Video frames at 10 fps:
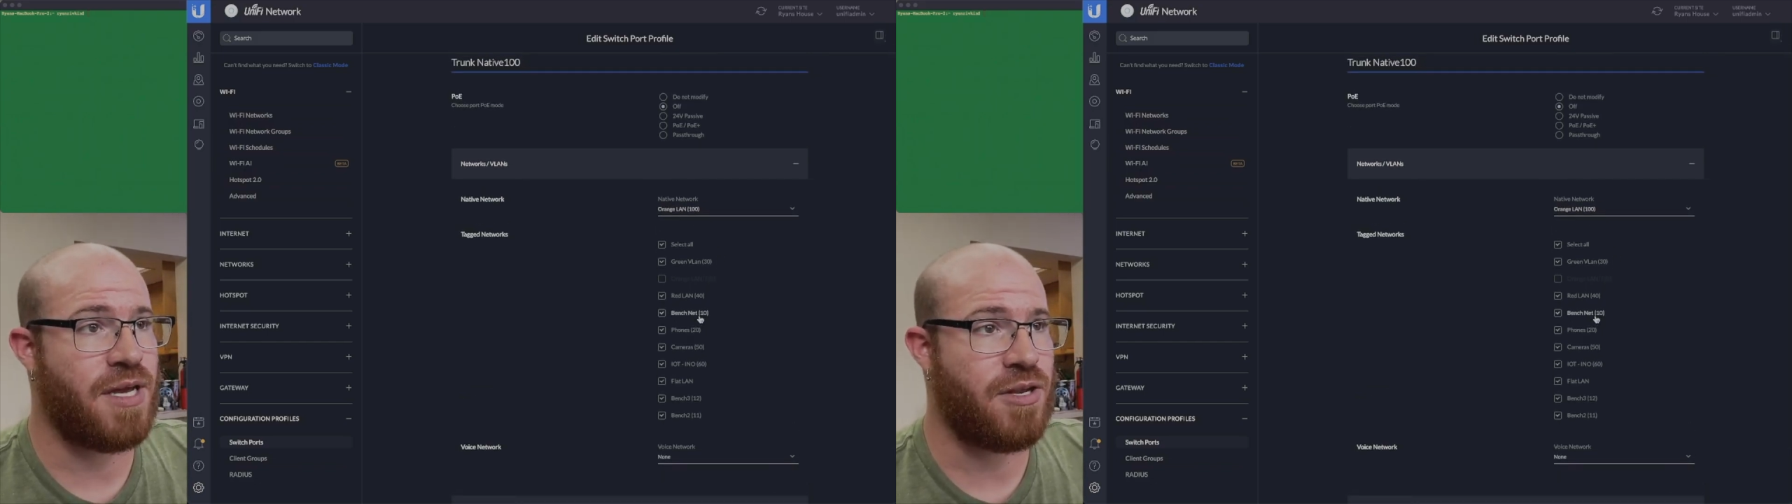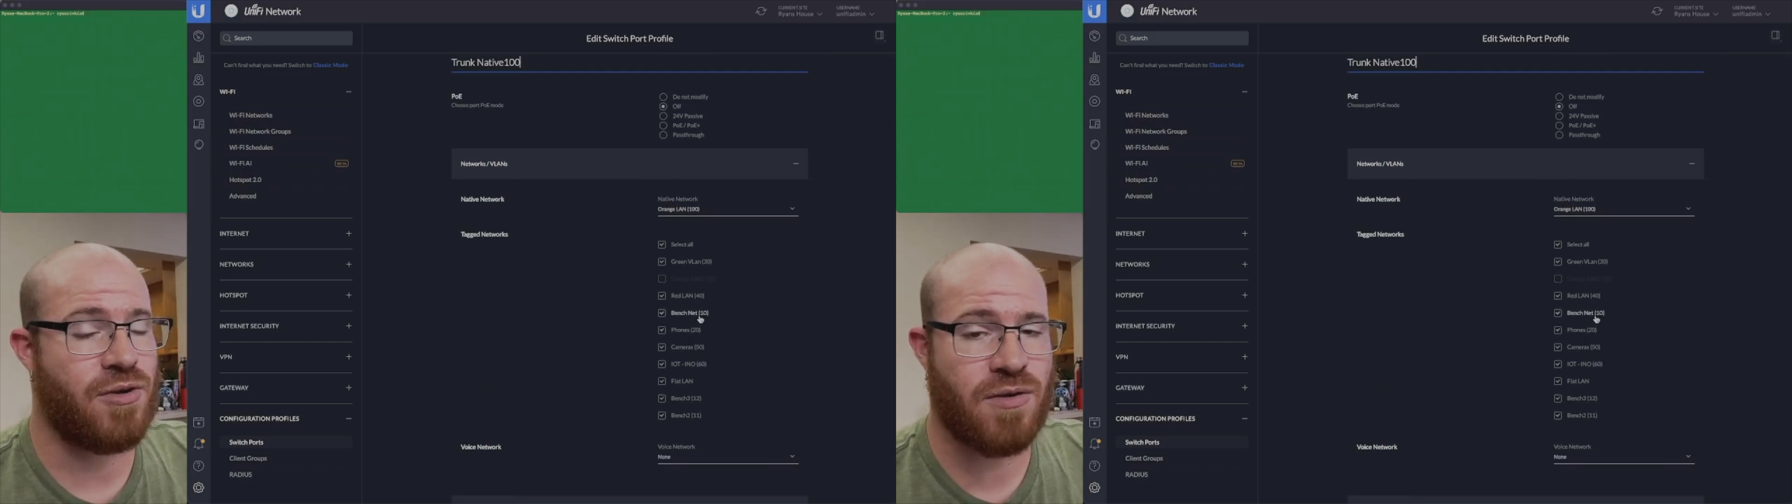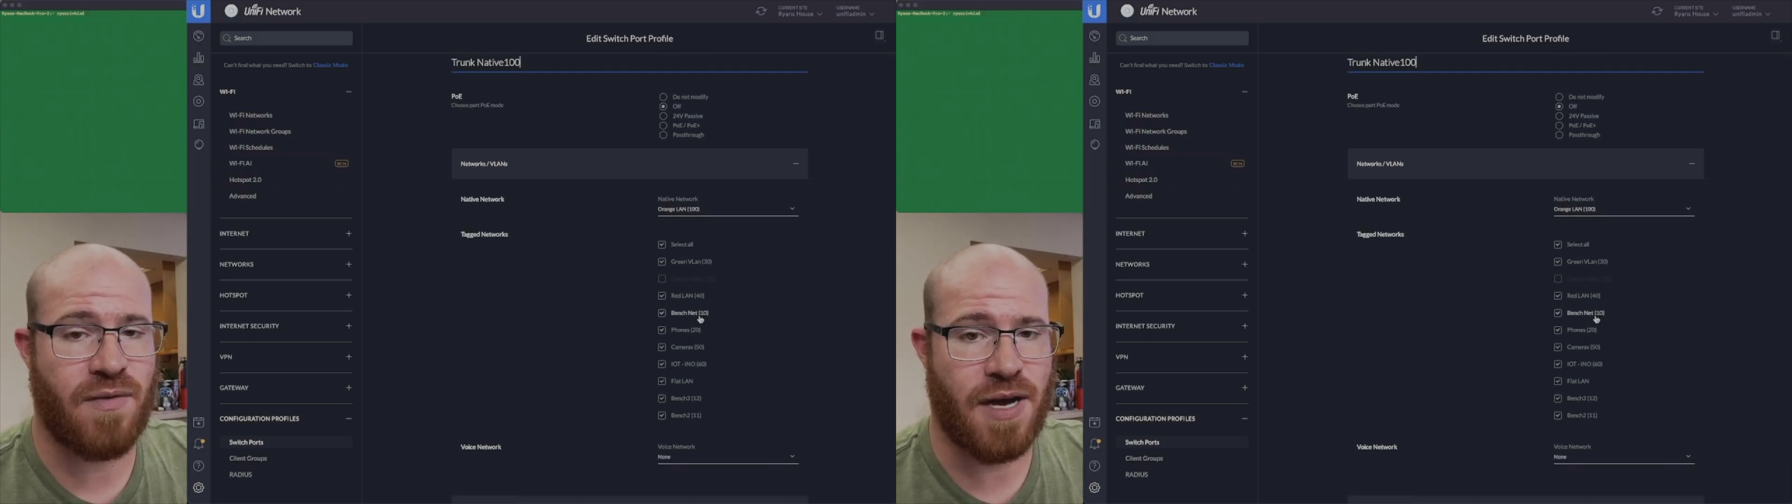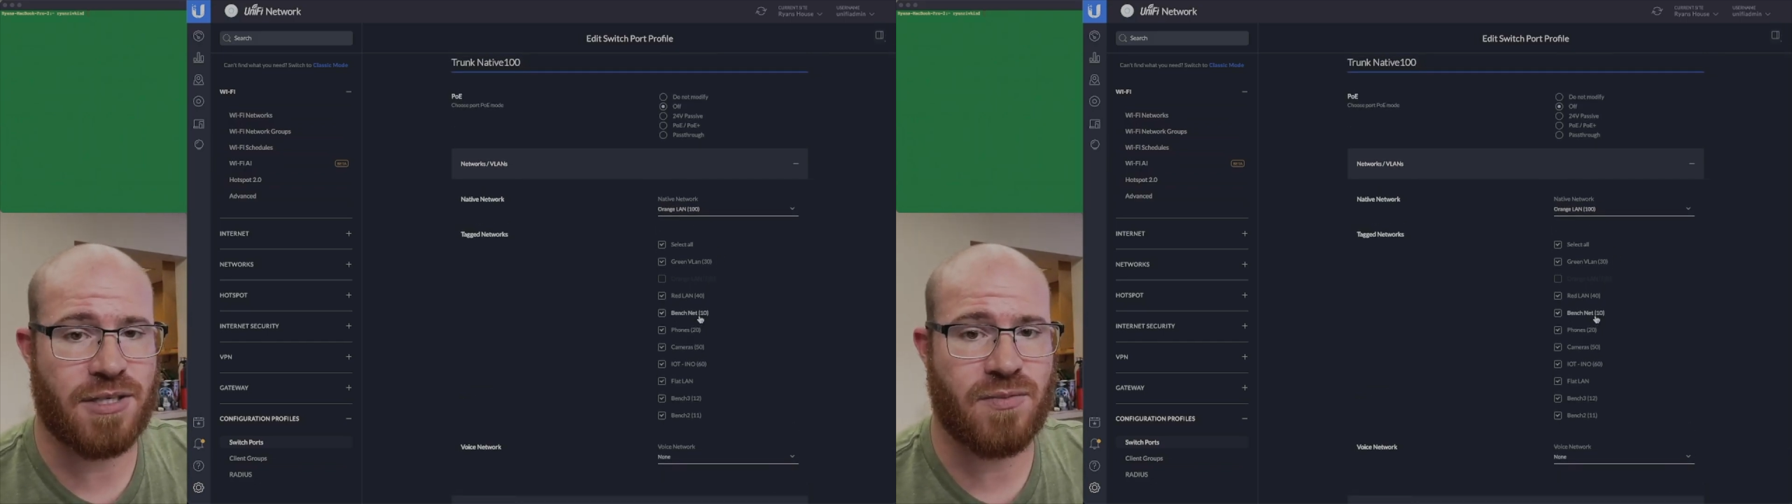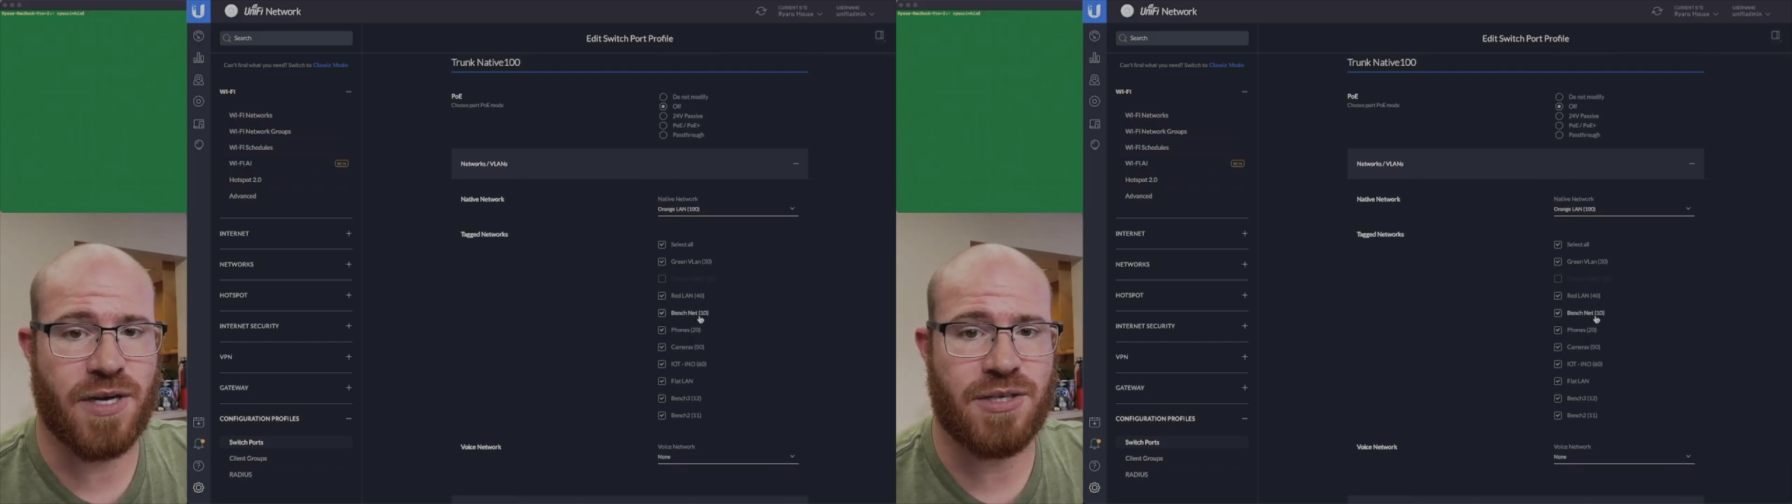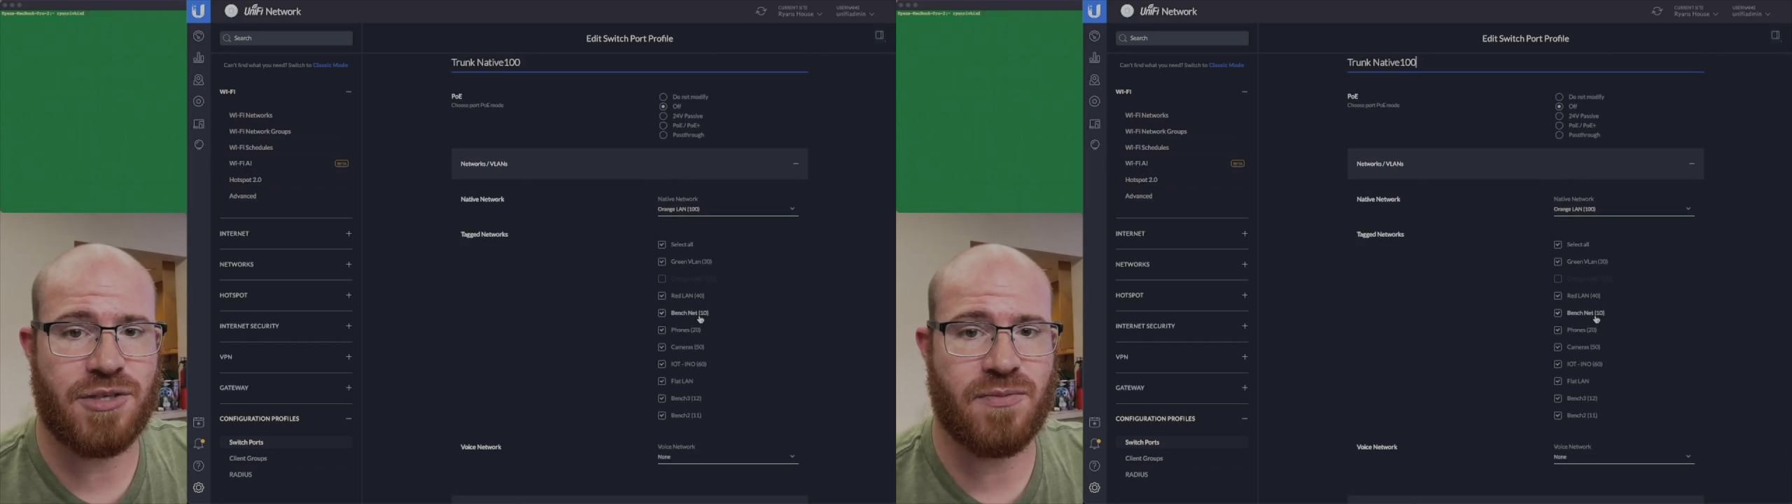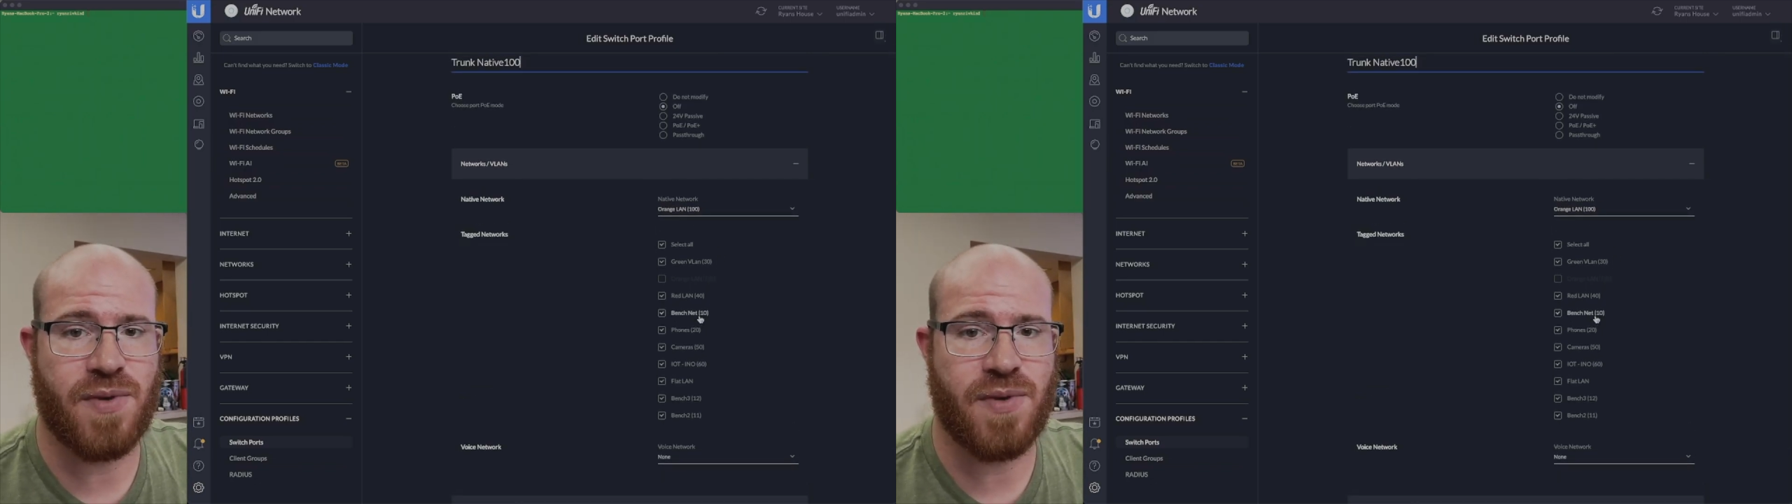that Unify switch,